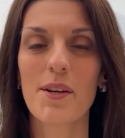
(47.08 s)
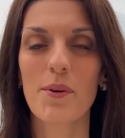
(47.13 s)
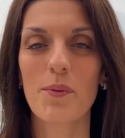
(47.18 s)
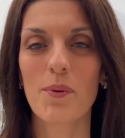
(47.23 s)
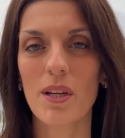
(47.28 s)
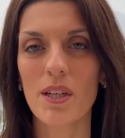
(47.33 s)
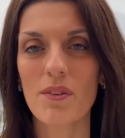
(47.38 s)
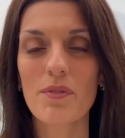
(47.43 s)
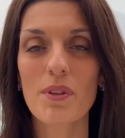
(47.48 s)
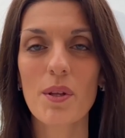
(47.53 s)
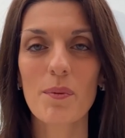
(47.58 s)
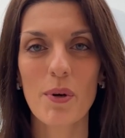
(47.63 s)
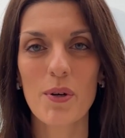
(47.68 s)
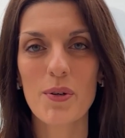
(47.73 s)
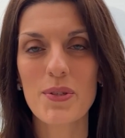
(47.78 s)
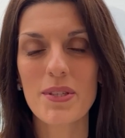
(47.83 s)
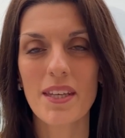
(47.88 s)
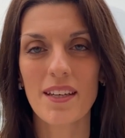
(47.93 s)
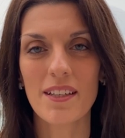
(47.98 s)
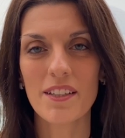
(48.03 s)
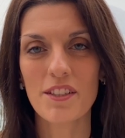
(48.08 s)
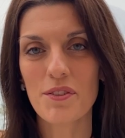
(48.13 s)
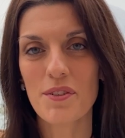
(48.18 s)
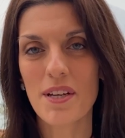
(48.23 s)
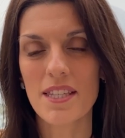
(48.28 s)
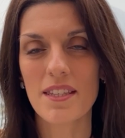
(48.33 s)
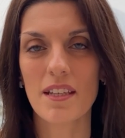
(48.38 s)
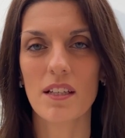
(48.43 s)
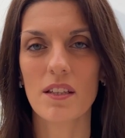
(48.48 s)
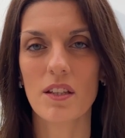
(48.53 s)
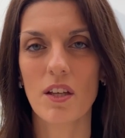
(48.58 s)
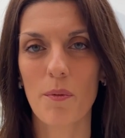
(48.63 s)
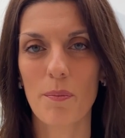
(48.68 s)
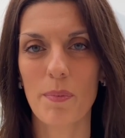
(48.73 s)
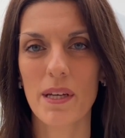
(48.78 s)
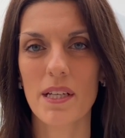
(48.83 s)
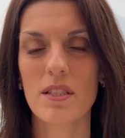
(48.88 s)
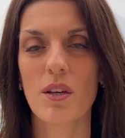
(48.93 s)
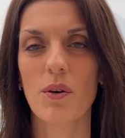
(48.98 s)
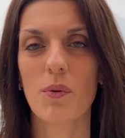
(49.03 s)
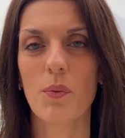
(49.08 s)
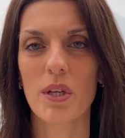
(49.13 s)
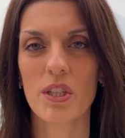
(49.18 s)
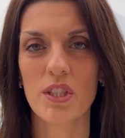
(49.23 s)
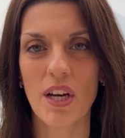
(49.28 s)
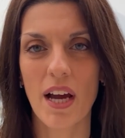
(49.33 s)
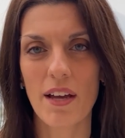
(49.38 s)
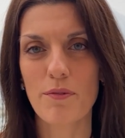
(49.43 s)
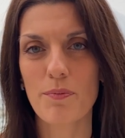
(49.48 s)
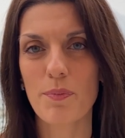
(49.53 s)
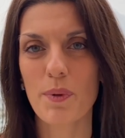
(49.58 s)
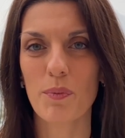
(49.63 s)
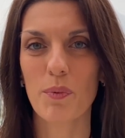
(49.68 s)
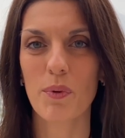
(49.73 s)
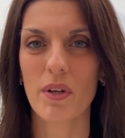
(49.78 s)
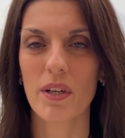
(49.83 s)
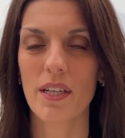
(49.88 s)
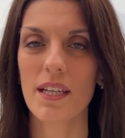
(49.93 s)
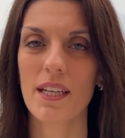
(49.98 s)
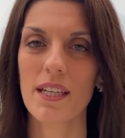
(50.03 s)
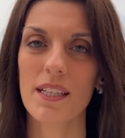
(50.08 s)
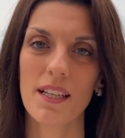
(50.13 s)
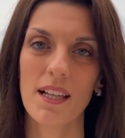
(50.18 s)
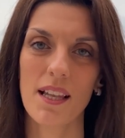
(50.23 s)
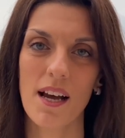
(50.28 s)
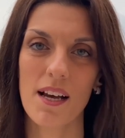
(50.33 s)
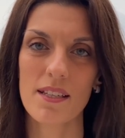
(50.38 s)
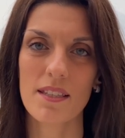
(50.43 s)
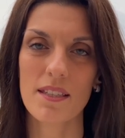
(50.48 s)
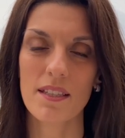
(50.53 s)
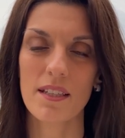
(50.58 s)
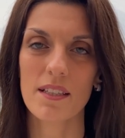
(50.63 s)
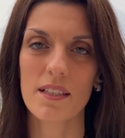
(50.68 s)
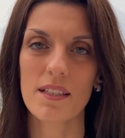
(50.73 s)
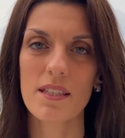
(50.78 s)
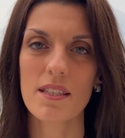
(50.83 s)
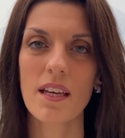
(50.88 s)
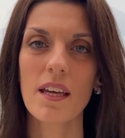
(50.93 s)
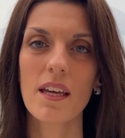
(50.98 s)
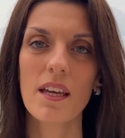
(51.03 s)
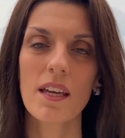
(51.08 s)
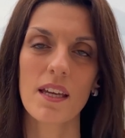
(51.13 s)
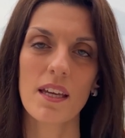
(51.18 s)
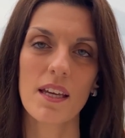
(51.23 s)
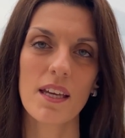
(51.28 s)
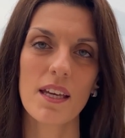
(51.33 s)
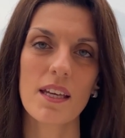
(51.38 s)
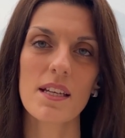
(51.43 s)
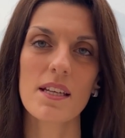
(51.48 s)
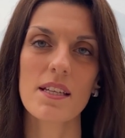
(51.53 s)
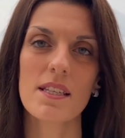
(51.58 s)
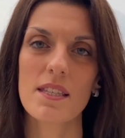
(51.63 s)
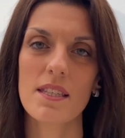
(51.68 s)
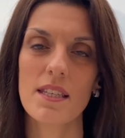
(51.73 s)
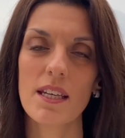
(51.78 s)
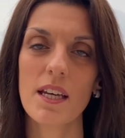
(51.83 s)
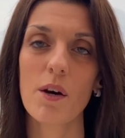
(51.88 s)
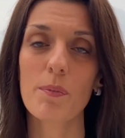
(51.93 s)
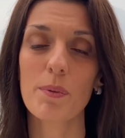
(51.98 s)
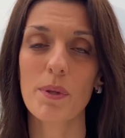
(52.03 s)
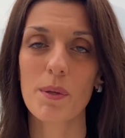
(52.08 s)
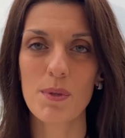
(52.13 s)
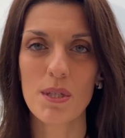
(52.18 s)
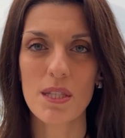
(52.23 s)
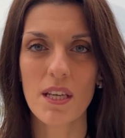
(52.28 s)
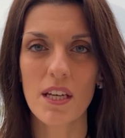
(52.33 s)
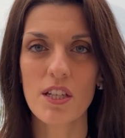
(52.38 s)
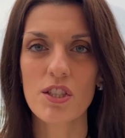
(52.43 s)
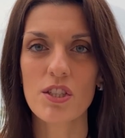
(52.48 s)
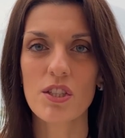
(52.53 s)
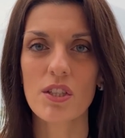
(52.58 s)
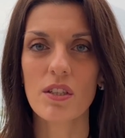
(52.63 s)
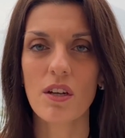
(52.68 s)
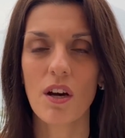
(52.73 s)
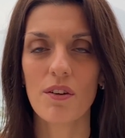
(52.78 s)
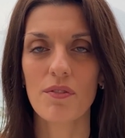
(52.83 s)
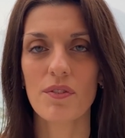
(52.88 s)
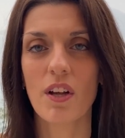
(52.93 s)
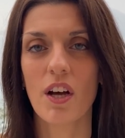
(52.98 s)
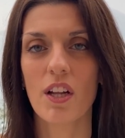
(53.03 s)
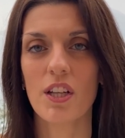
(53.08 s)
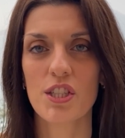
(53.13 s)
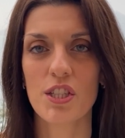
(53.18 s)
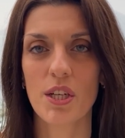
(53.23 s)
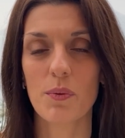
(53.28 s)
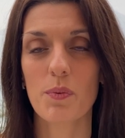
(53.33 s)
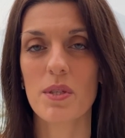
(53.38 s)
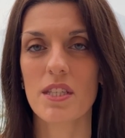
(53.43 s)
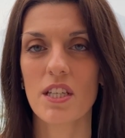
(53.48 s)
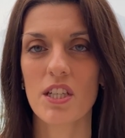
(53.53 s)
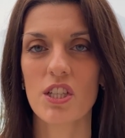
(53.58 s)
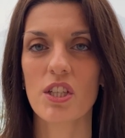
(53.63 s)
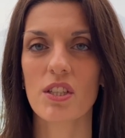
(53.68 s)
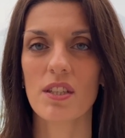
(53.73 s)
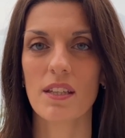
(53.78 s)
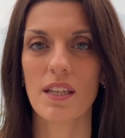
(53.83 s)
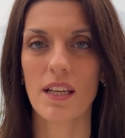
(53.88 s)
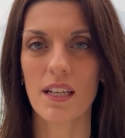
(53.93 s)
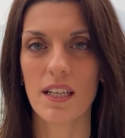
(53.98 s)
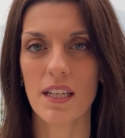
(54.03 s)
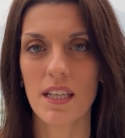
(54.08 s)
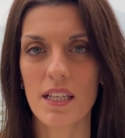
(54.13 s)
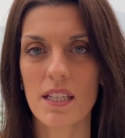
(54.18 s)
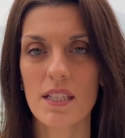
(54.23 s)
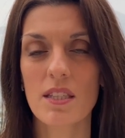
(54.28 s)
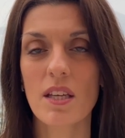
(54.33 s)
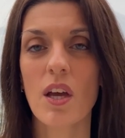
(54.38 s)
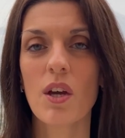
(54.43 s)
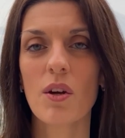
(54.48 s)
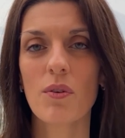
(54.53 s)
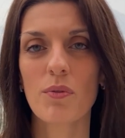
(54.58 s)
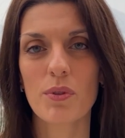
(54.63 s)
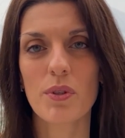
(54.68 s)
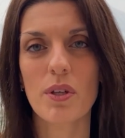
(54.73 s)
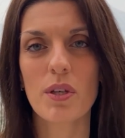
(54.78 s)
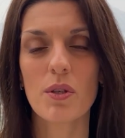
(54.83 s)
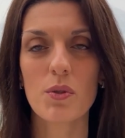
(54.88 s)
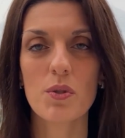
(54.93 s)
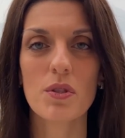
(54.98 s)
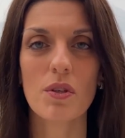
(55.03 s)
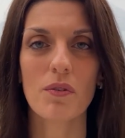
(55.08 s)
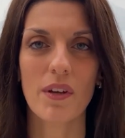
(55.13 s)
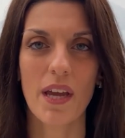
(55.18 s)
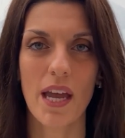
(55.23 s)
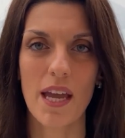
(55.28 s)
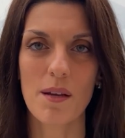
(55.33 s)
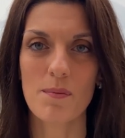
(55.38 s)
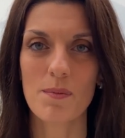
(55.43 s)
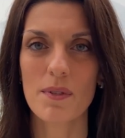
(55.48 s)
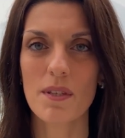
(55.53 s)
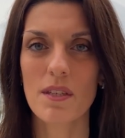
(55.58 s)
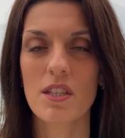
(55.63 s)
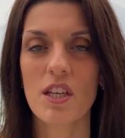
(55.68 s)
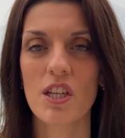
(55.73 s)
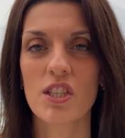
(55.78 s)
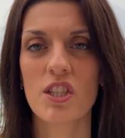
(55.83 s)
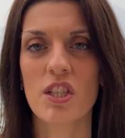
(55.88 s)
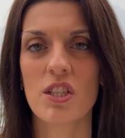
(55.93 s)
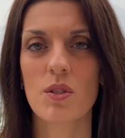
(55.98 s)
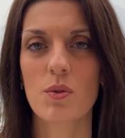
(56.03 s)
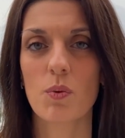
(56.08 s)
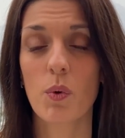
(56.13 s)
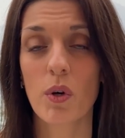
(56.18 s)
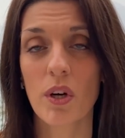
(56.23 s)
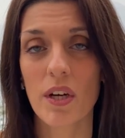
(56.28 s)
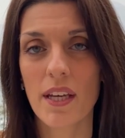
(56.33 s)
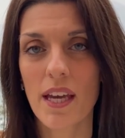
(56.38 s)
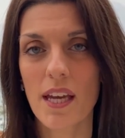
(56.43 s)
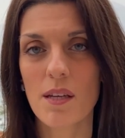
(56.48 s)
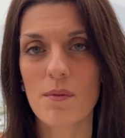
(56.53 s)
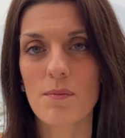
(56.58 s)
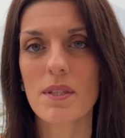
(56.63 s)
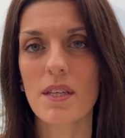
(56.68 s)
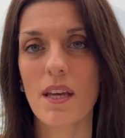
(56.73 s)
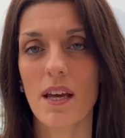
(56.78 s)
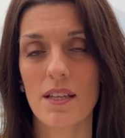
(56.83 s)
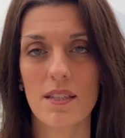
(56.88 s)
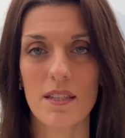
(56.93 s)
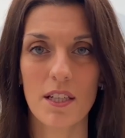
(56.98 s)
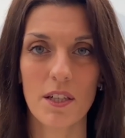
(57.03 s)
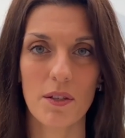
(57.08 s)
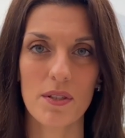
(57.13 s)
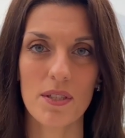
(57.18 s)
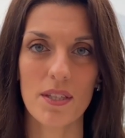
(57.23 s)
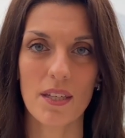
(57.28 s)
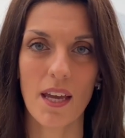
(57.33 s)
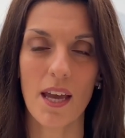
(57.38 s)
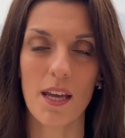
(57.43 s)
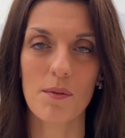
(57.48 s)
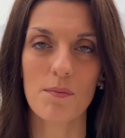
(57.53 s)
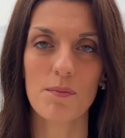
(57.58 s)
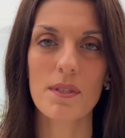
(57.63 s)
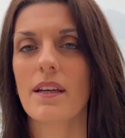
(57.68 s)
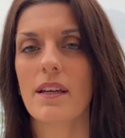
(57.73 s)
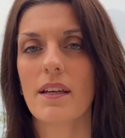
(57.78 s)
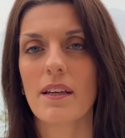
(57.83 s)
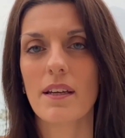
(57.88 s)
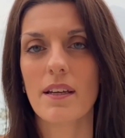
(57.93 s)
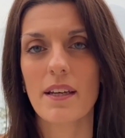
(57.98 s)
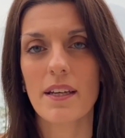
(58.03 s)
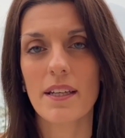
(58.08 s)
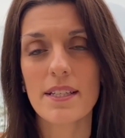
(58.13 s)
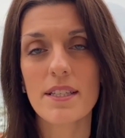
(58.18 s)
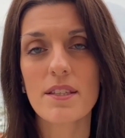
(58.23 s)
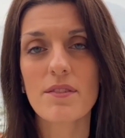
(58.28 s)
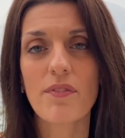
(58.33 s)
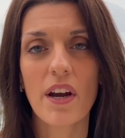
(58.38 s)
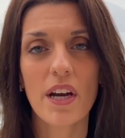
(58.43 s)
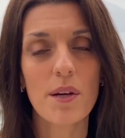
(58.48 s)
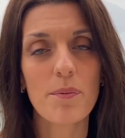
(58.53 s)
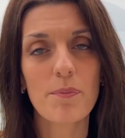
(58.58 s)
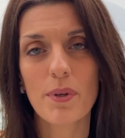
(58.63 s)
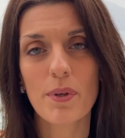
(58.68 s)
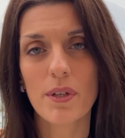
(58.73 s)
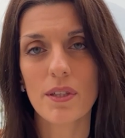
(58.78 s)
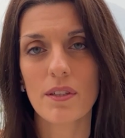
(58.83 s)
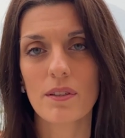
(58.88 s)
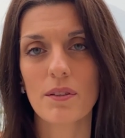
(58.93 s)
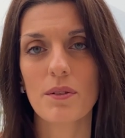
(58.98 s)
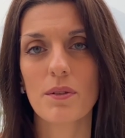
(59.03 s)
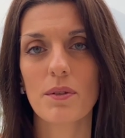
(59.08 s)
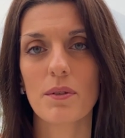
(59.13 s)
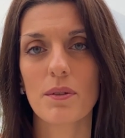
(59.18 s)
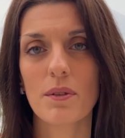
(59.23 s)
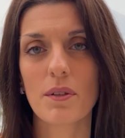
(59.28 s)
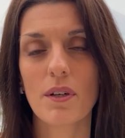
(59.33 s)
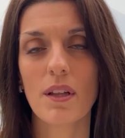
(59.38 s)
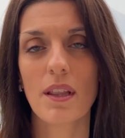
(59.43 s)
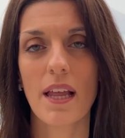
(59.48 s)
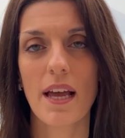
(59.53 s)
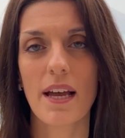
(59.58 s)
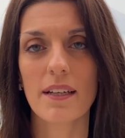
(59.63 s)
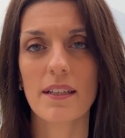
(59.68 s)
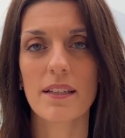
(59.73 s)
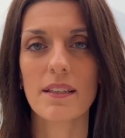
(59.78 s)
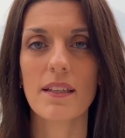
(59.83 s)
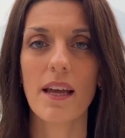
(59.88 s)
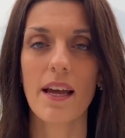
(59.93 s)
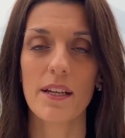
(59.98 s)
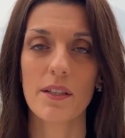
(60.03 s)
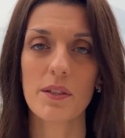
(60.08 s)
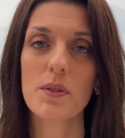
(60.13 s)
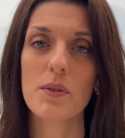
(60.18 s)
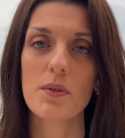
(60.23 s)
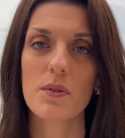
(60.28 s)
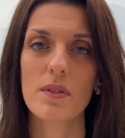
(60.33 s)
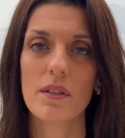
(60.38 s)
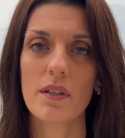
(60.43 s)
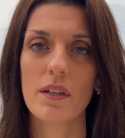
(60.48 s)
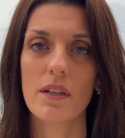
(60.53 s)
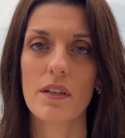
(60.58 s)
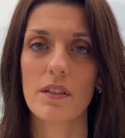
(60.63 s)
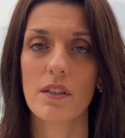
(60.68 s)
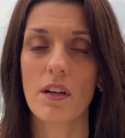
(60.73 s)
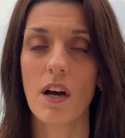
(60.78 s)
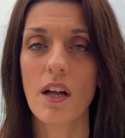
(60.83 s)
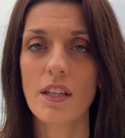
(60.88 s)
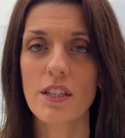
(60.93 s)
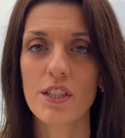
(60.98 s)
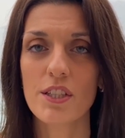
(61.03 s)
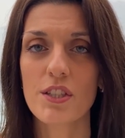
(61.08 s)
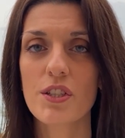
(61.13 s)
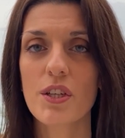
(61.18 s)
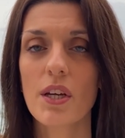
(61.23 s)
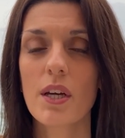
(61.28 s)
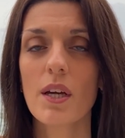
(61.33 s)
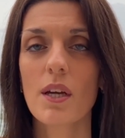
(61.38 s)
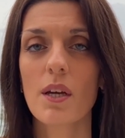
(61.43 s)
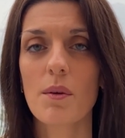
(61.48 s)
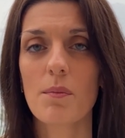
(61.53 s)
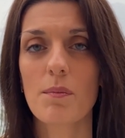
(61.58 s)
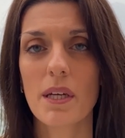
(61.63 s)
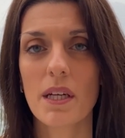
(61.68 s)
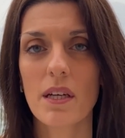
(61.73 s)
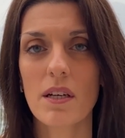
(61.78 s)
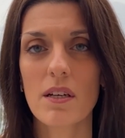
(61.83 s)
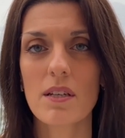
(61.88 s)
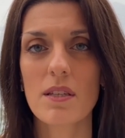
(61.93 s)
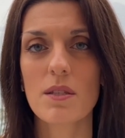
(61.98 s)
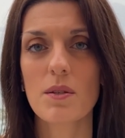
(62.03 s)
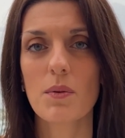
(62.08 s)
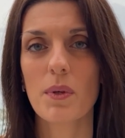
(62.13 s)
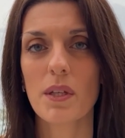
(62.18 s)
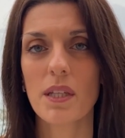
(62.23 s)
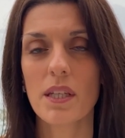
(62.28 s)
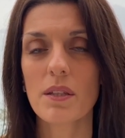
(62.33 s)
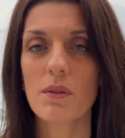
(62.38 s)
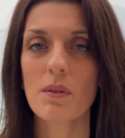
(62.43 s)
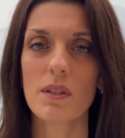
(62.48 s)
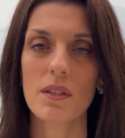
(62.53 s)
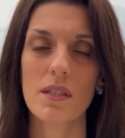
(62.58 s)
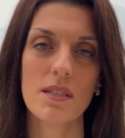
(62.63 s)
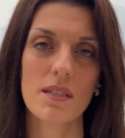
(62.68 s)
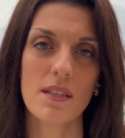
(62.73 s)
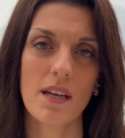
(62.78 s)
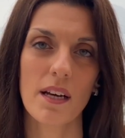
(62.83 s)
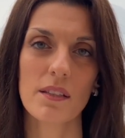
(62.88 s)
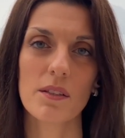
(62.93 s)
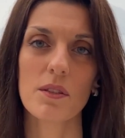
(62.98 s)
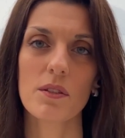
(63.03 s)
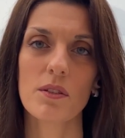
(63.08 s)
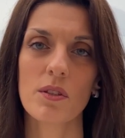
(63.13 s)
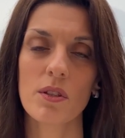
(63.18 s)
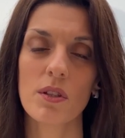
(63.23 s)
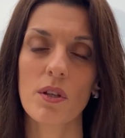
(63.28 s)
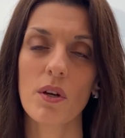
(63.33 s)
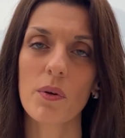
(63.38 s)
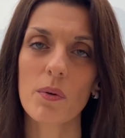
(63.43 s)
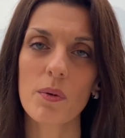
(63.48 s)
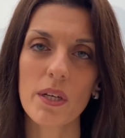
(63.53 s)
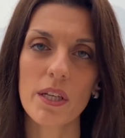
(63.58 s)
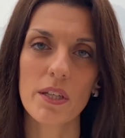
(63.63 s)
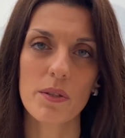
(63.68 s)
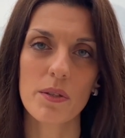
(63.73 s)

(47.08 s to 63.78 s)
One of the most interesting topics on which I've been working in the last years is the optimization of knowledge acquisition techniques through the use of games, such as war games and serious games. It is very important to collect end user knowledge because we need to understand not only